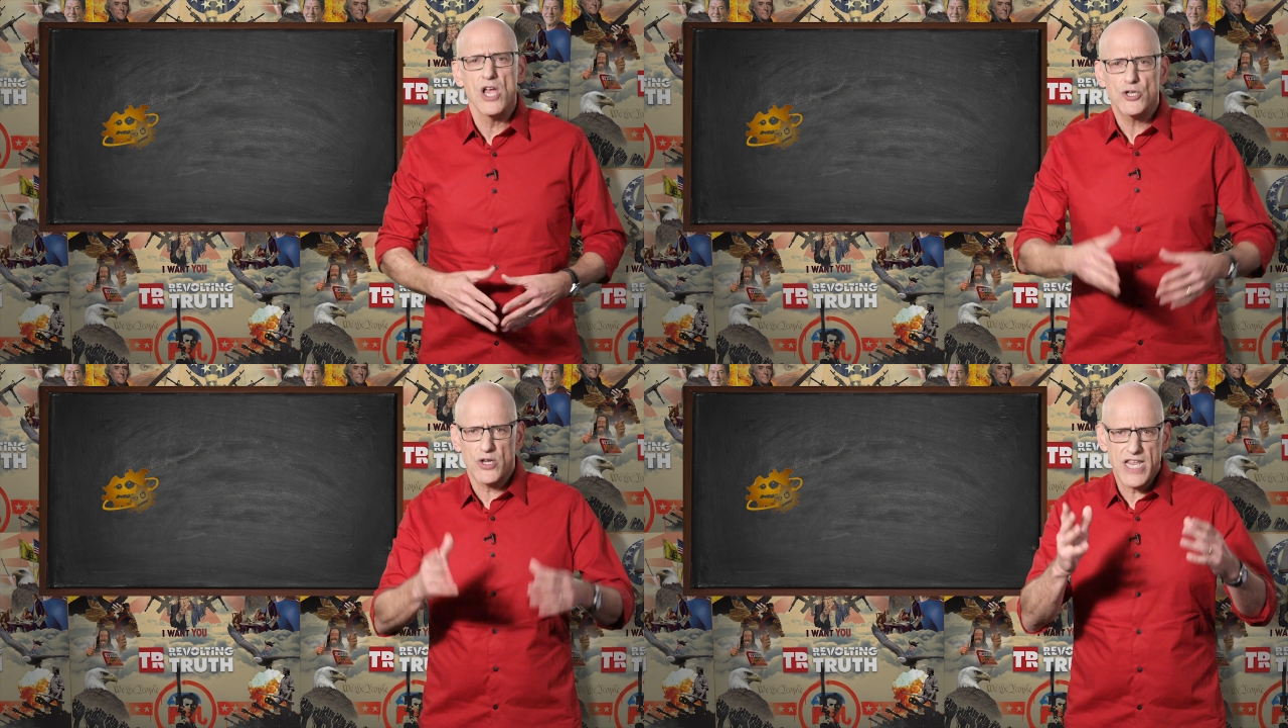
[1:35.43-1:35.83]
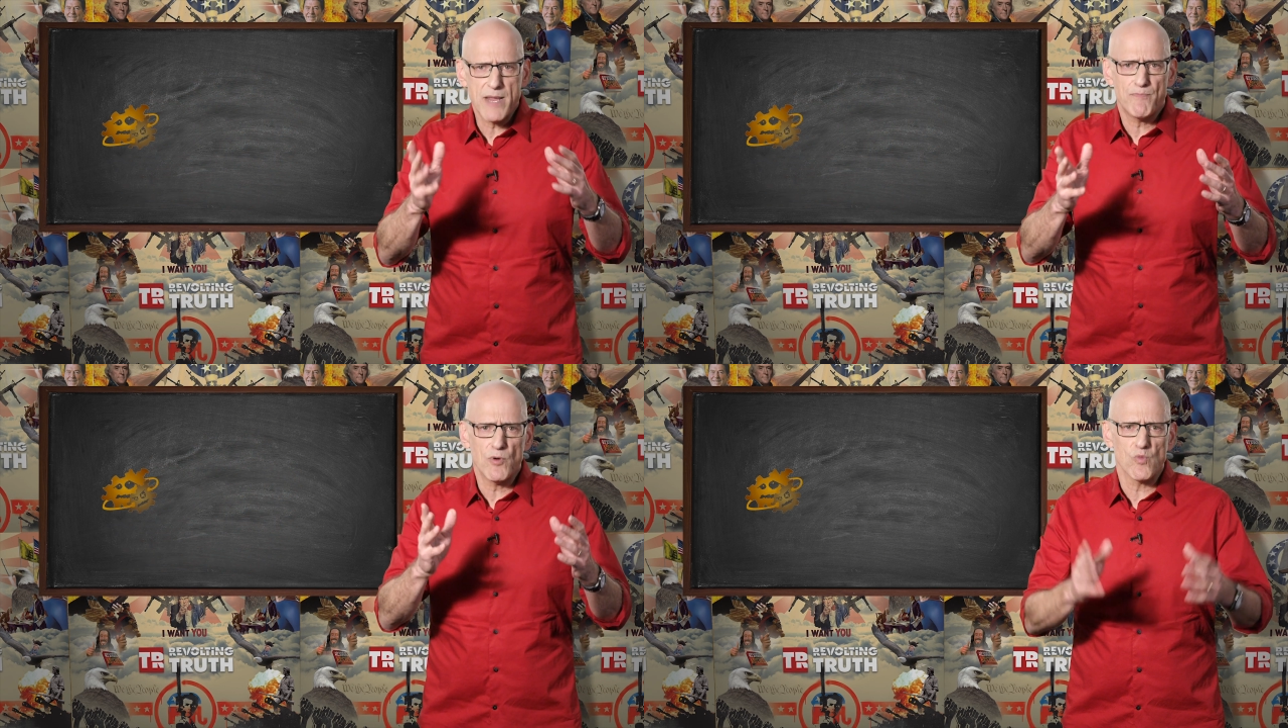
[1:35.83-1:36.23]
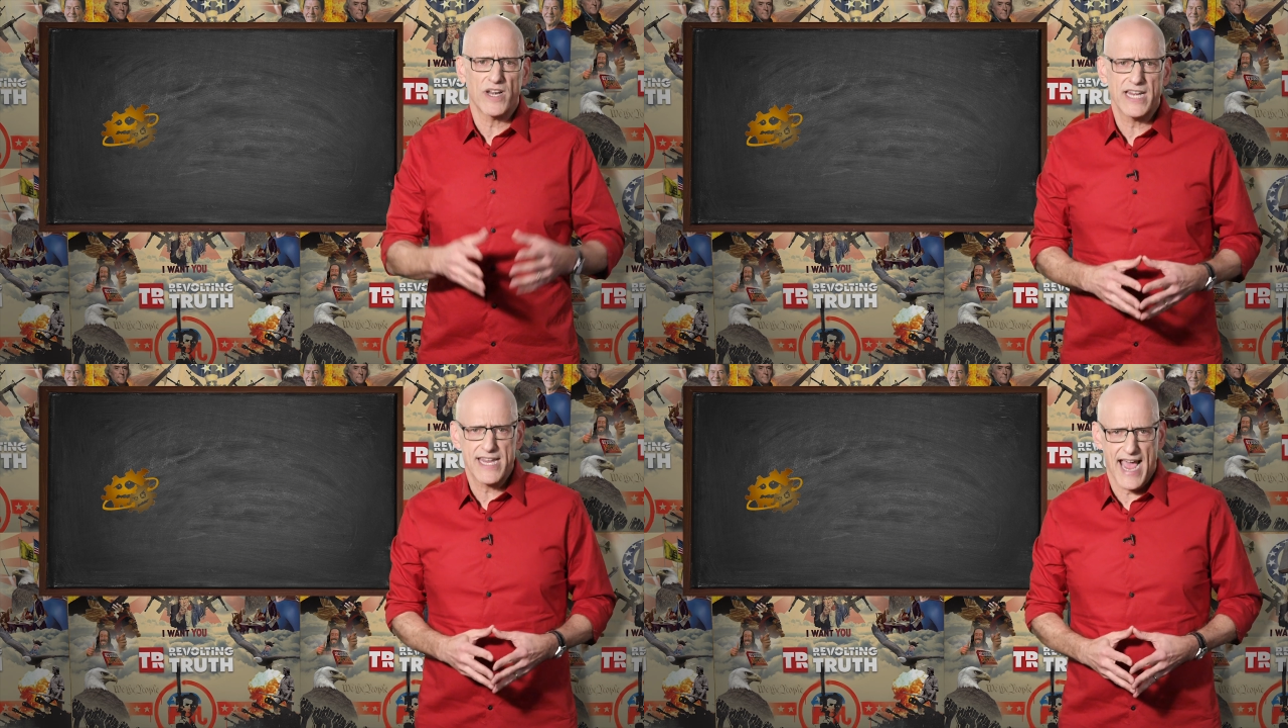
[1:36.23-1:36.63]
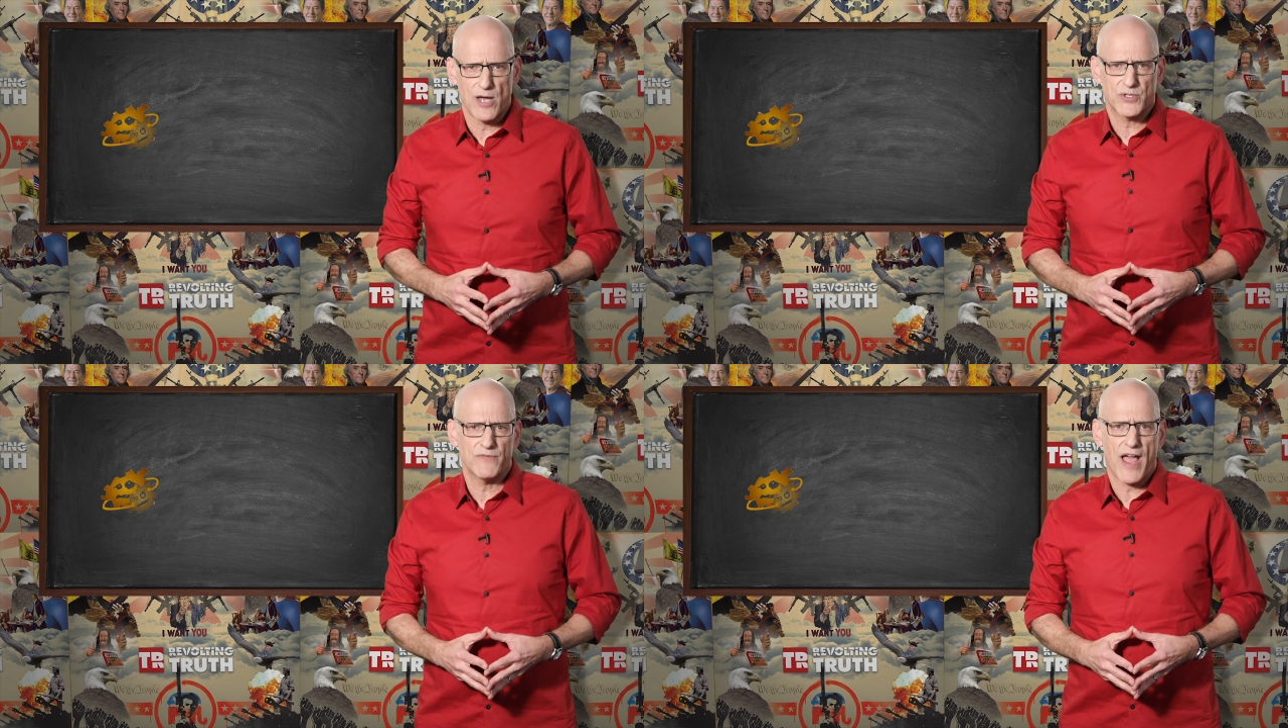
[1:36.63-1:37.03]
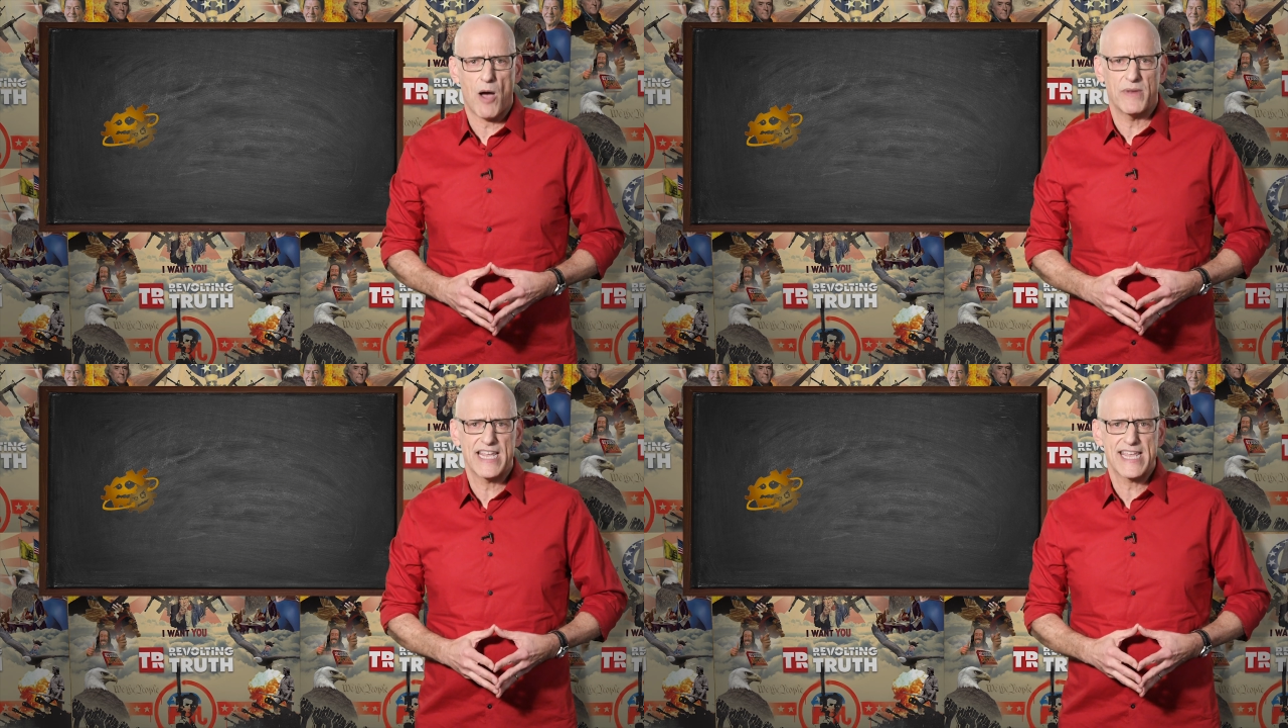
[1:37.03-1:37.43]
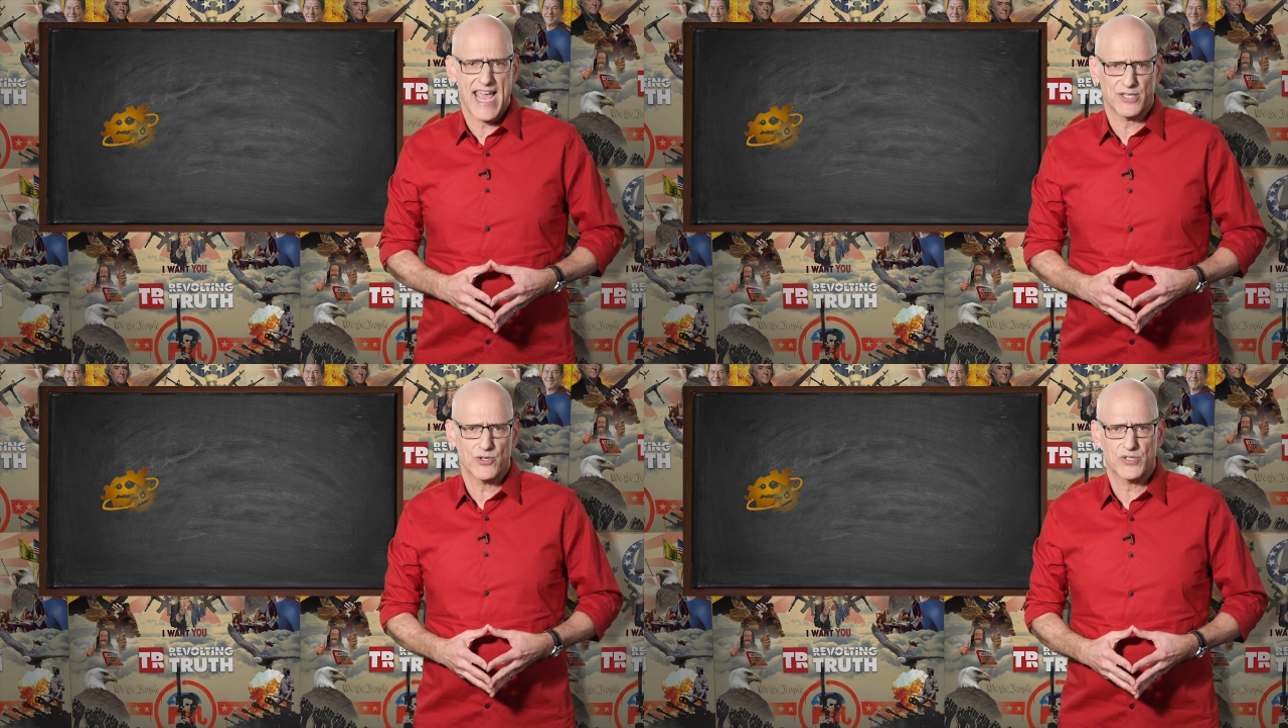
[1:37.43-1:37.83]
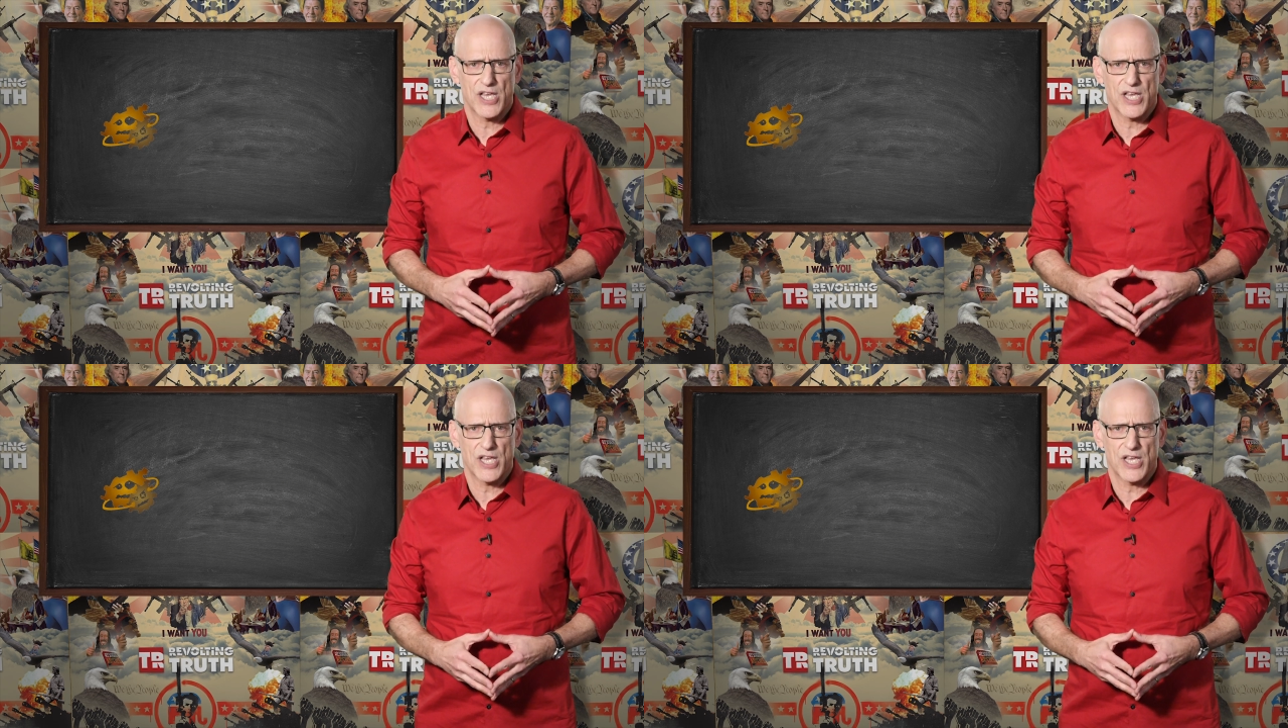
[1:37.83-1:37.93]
should keep a running count of how many cancer